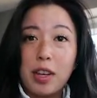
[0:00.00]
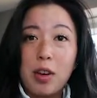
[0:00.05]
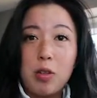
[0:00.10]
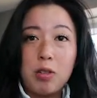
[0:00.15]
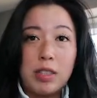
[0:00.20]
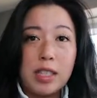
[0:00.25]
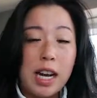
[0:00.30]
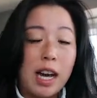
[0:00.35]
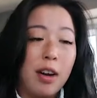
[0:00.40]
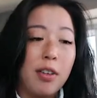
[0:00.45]
go
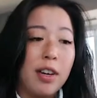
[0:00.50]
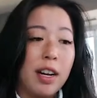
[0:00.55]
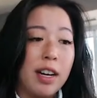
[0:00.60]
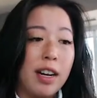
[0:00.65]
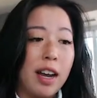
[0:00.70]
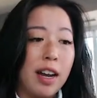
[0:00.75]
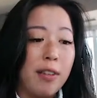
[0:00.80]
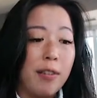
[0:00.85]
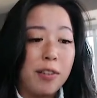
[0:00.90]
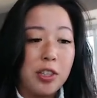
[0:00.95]
down, and
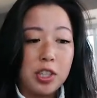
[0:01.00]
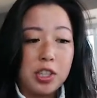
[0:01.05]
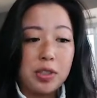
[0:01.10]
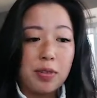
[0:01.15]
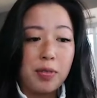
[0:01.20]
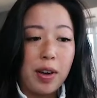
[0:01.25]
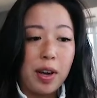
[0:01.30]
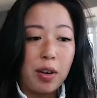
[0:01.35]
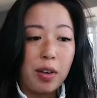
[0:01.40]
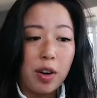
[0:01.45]
I've just
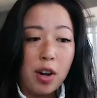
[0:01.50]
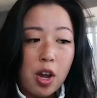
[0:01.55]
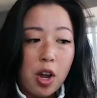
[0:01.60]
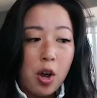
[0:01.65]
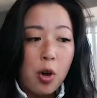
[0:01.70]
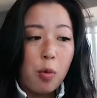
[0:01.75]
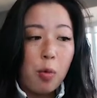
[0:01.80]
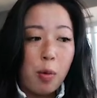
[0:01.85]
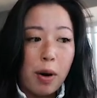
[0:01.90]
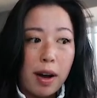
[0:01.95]
found,
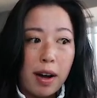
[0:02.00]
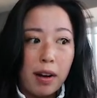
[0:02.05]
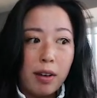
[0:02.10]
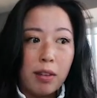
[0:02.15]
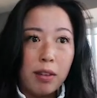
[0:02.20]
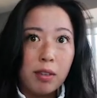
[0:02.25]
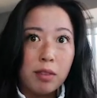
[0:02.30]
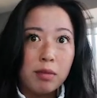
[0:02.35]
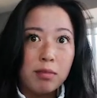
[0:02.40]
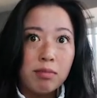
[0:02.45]
wow,